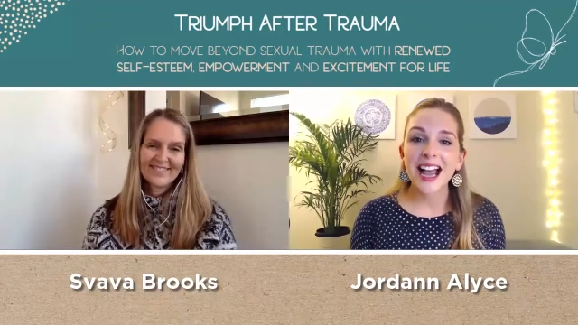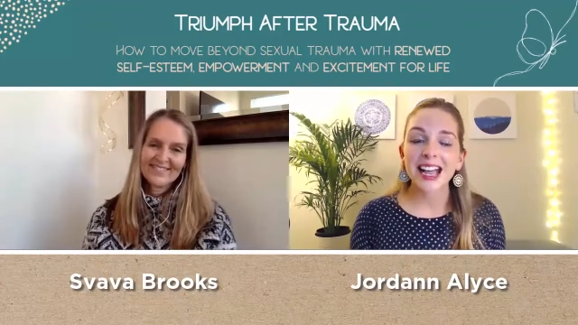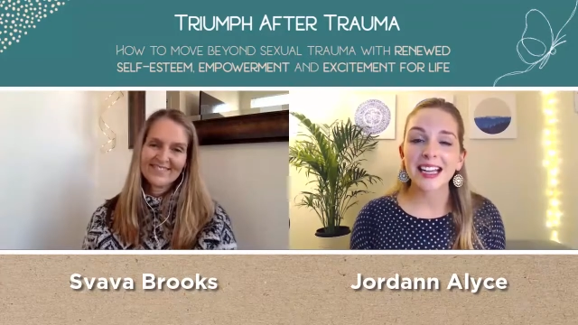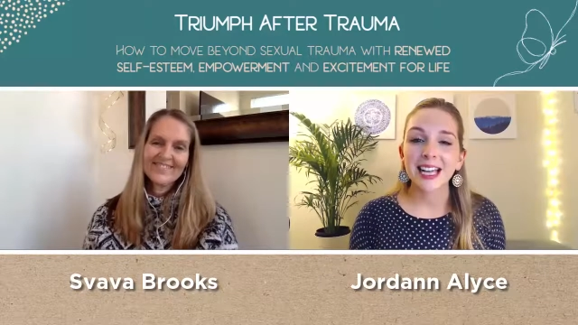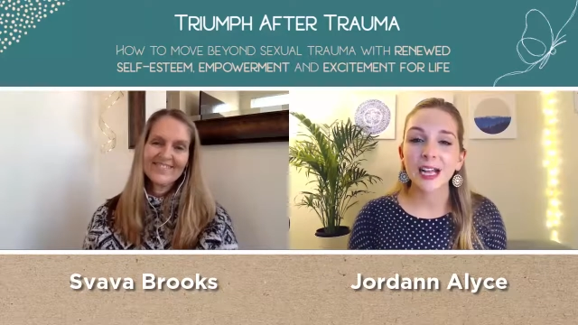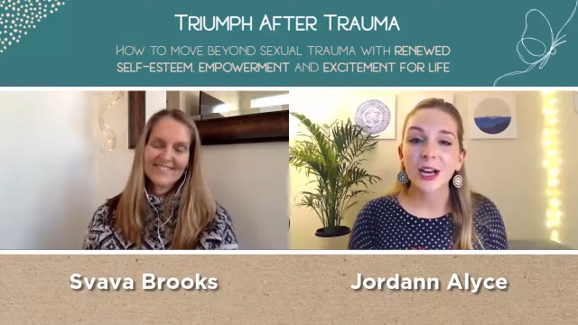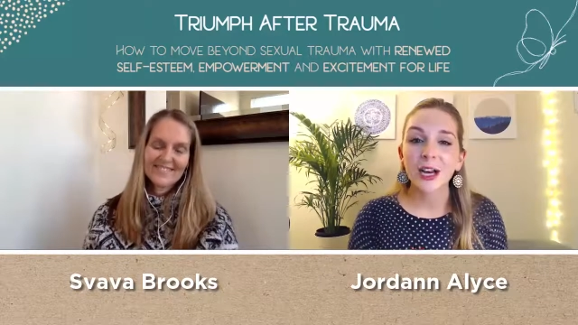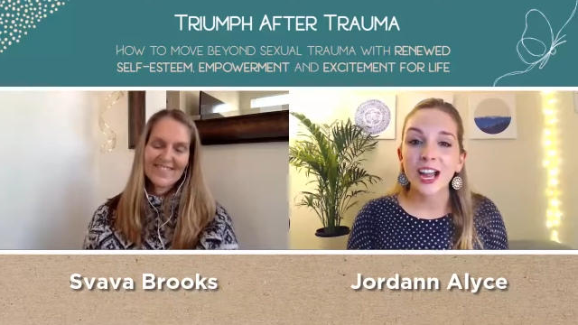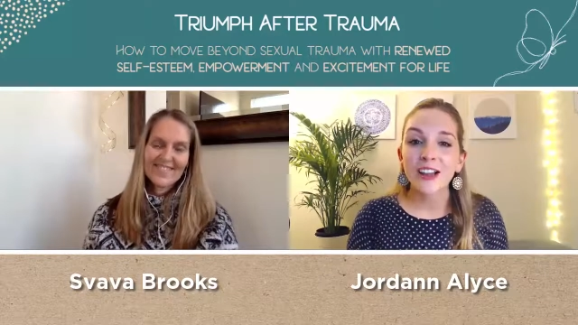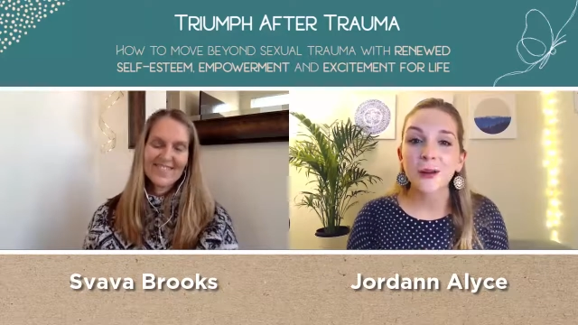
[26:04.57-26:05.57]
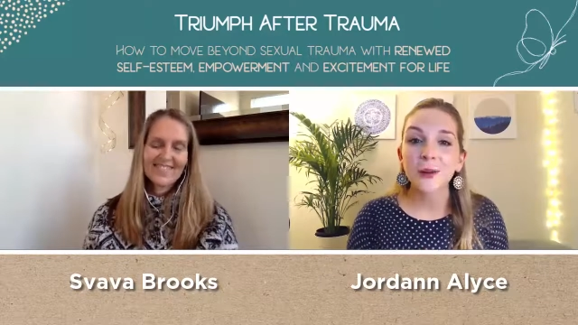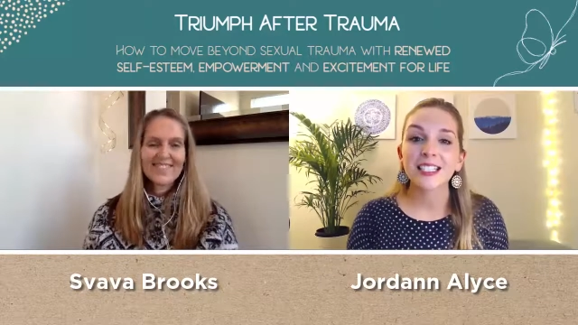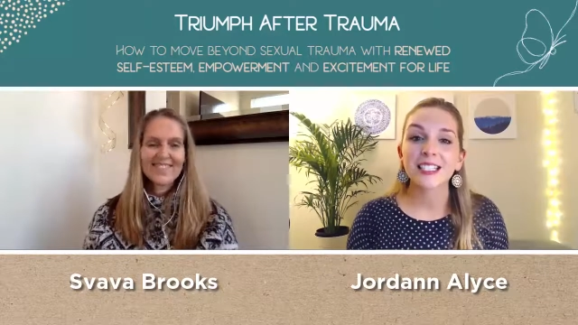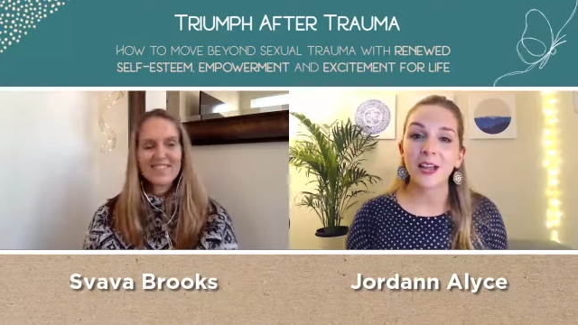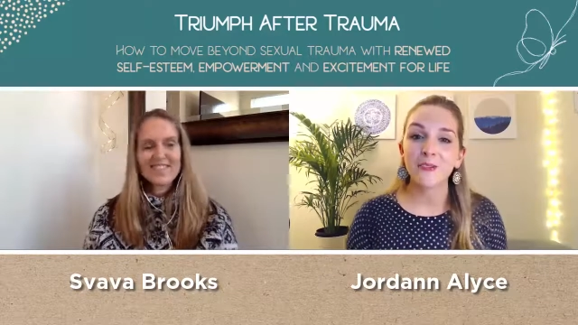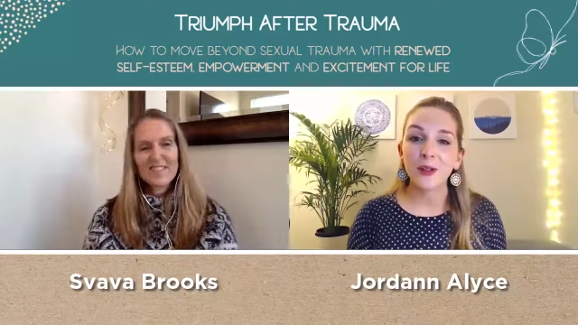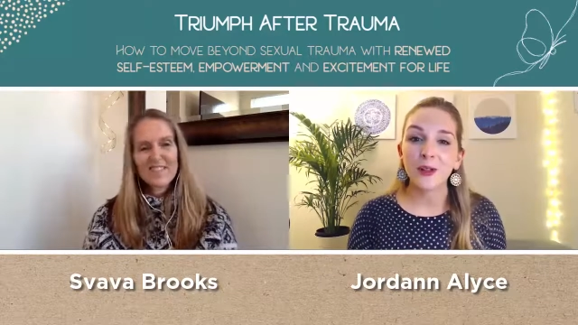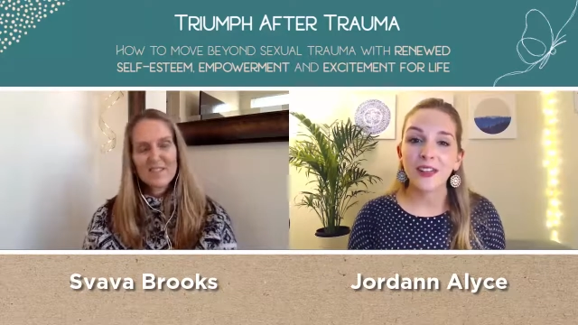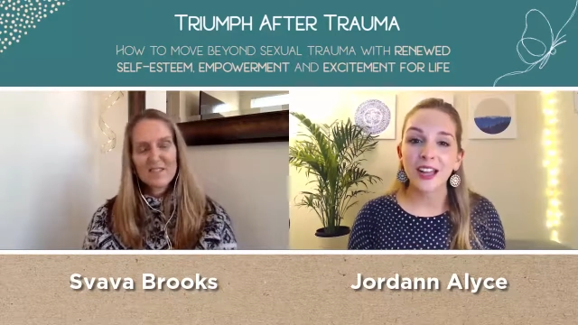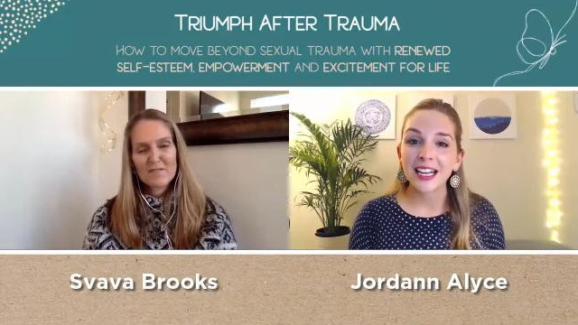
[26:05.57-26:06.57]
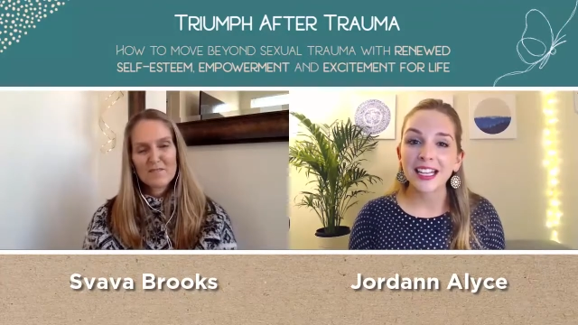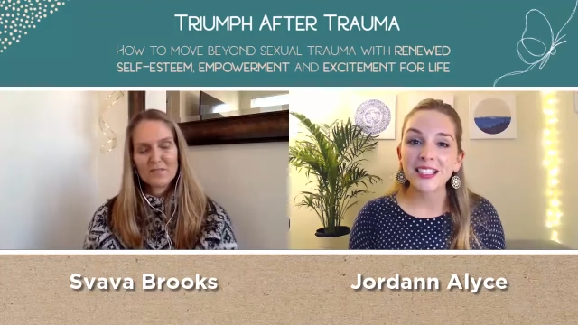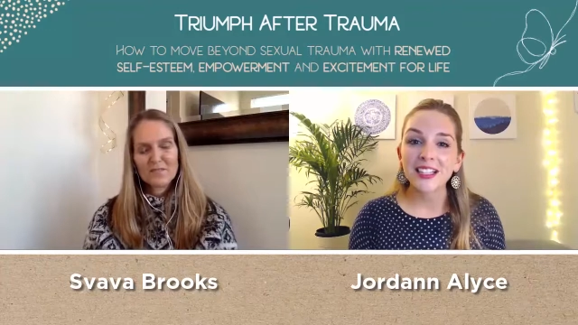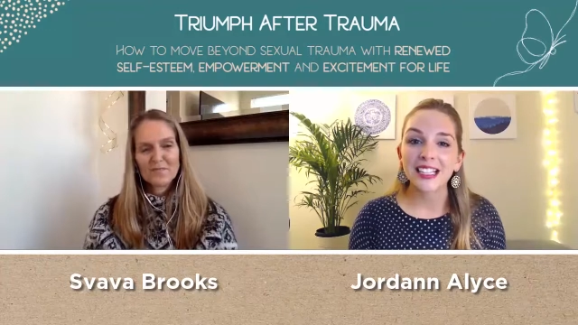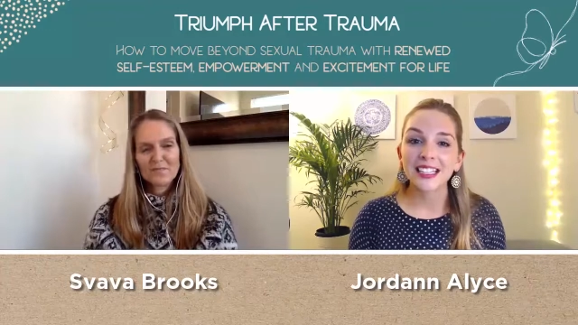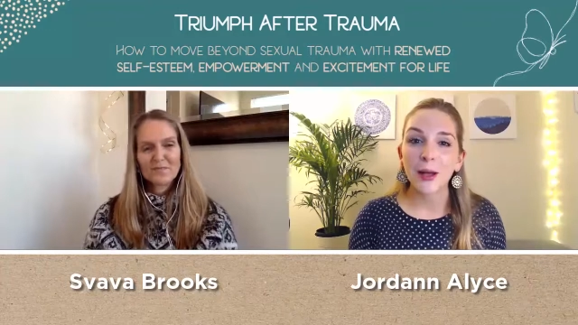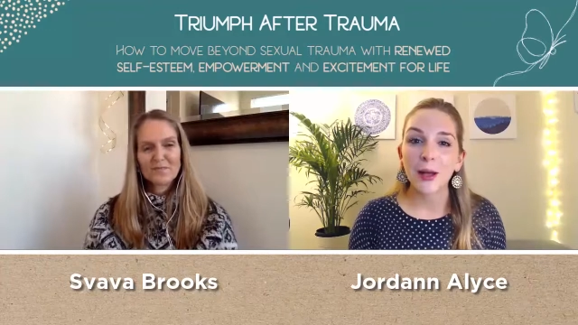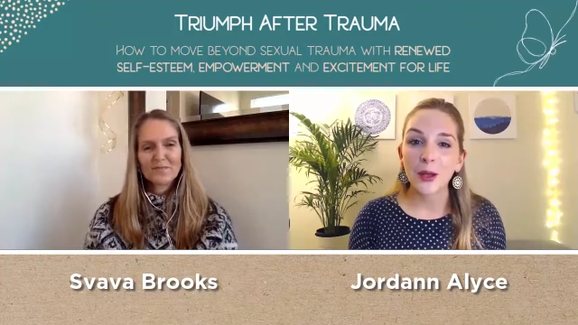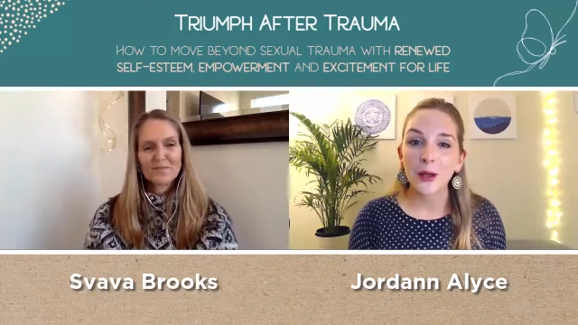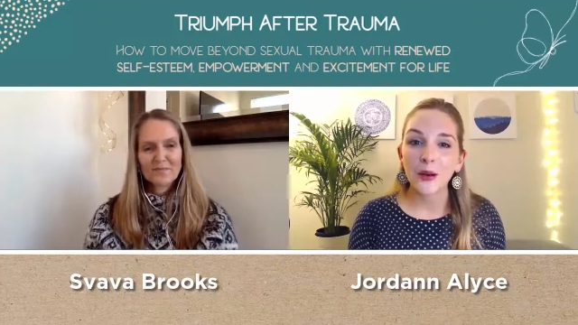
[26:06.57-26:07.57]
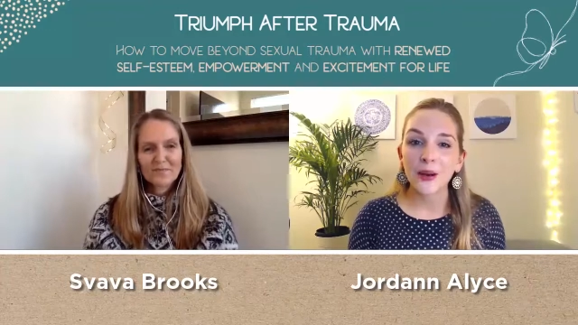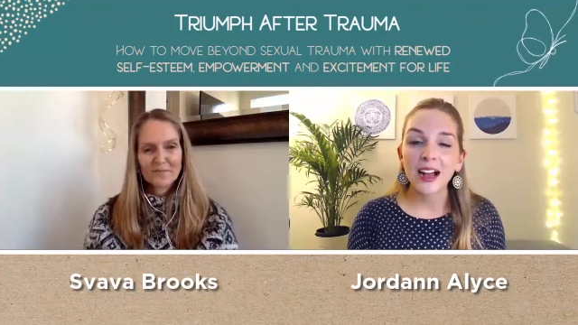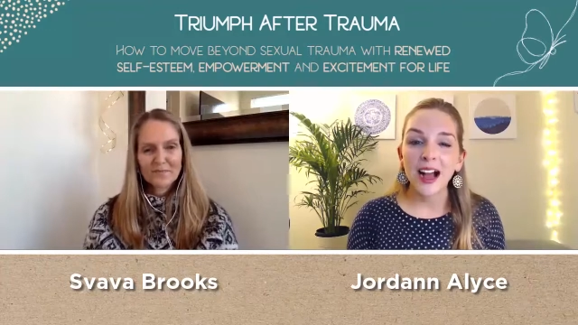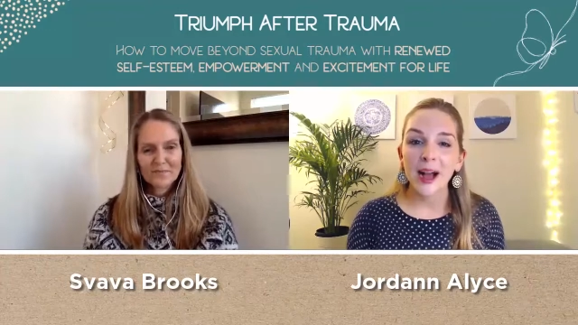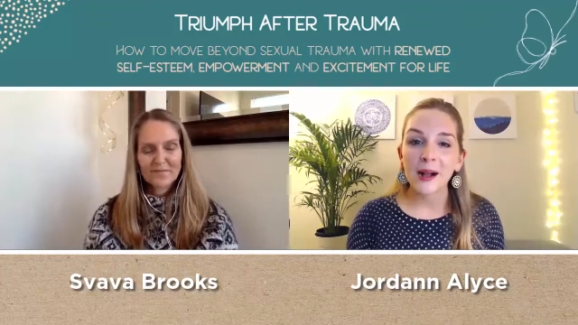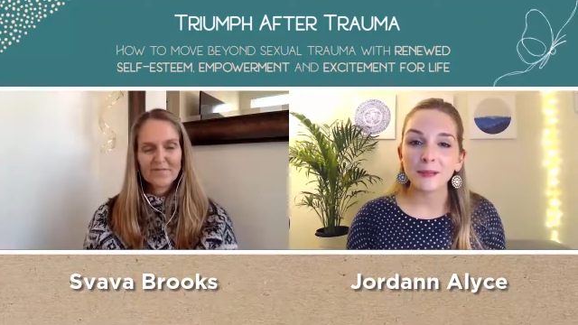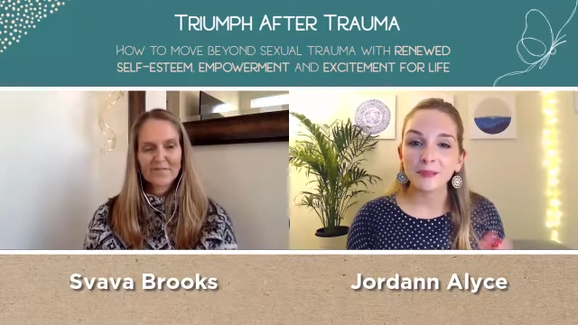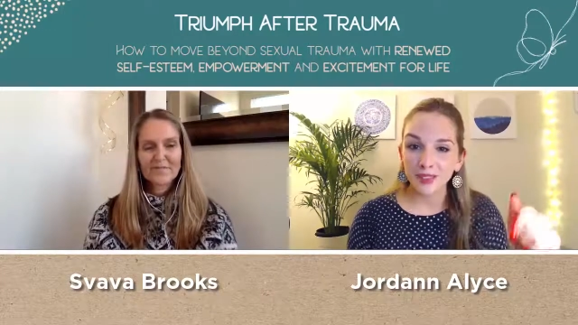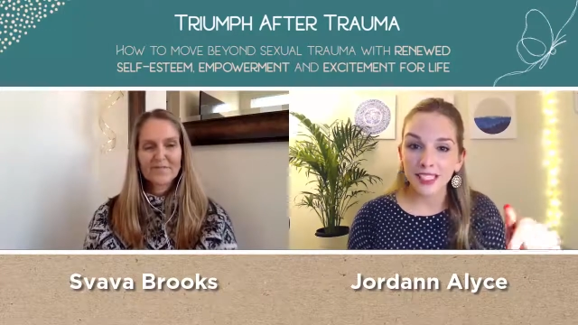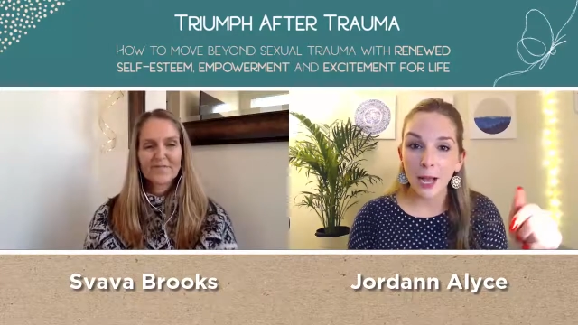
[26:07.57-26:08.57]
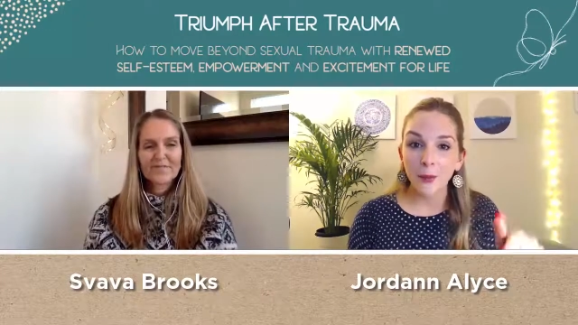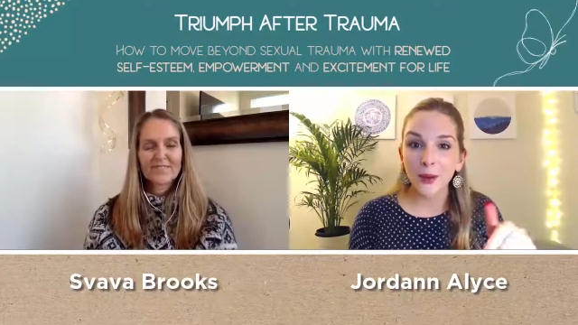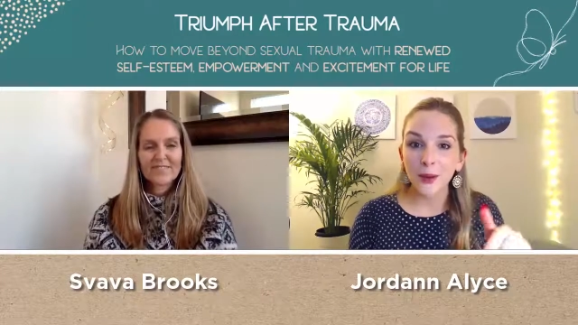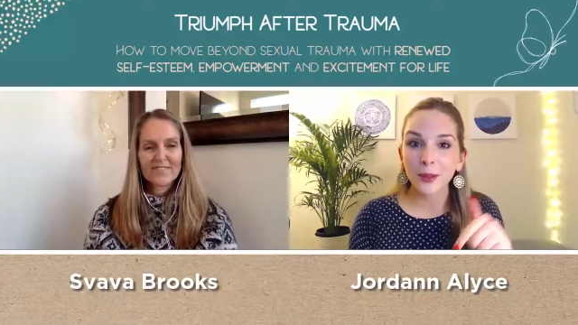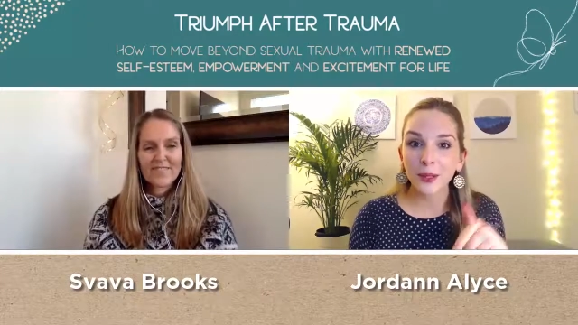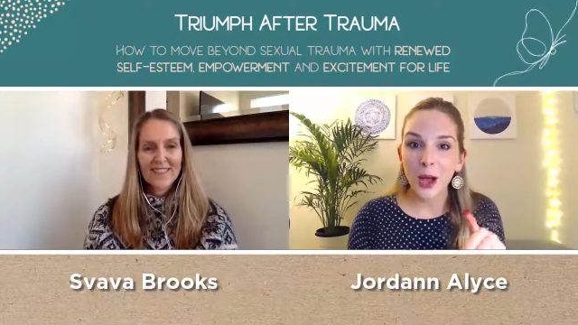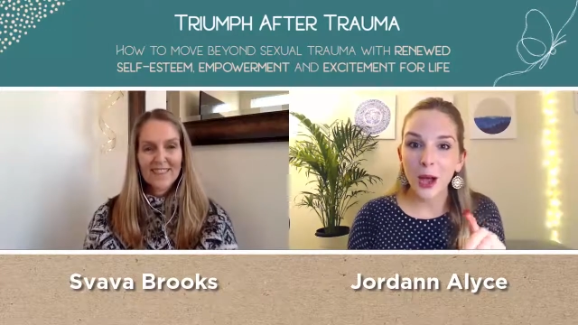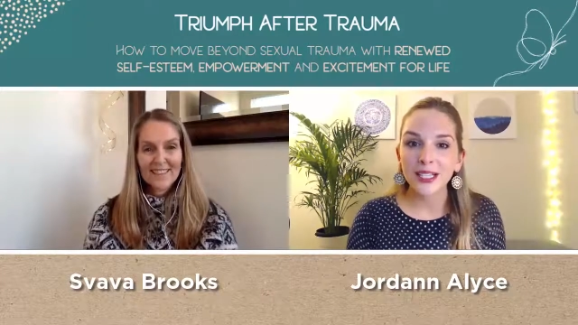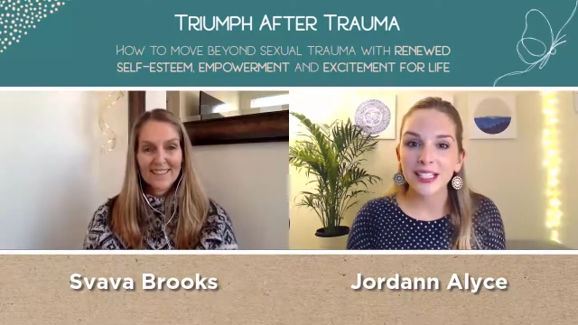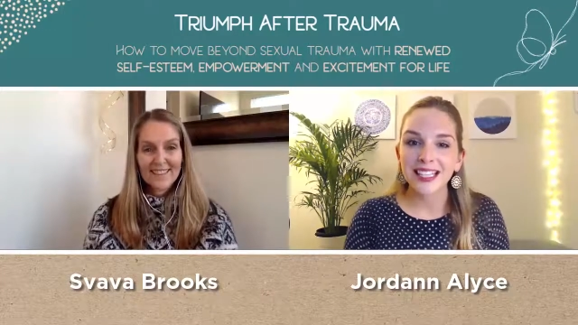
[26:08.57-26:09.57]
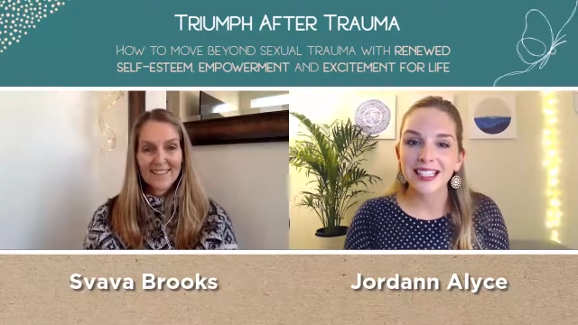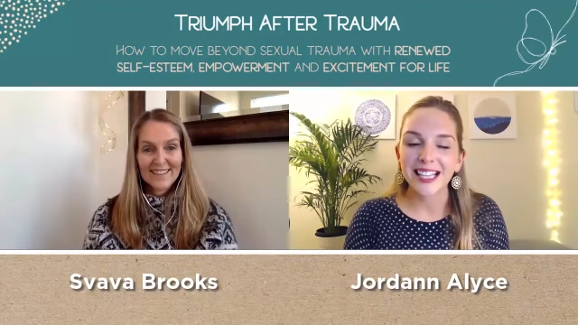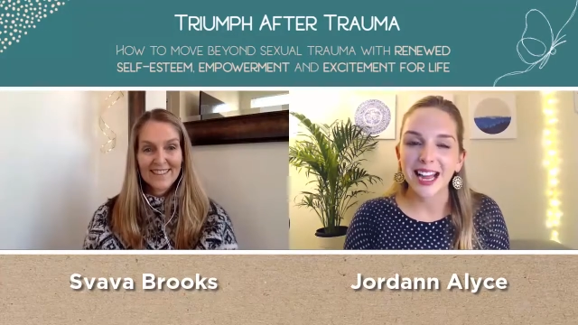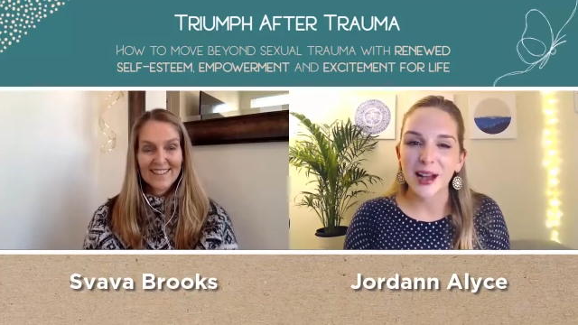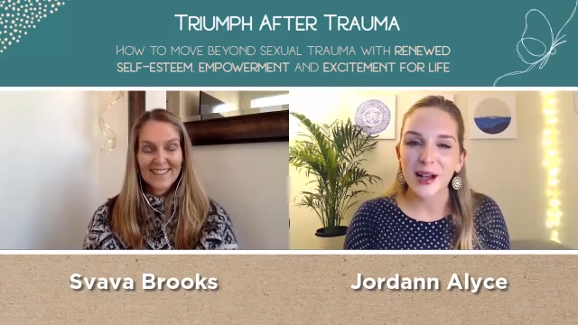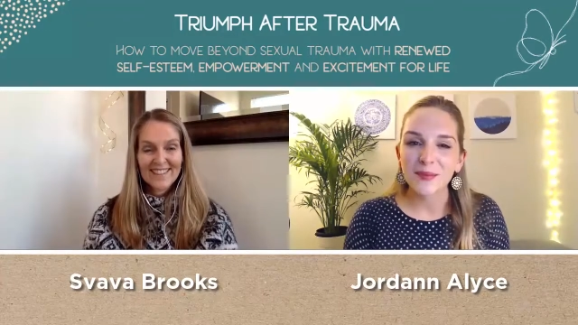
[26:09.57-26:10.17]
Speaker 1: And I encourage everyone to take full advantage and download, um, download below and, and sign up.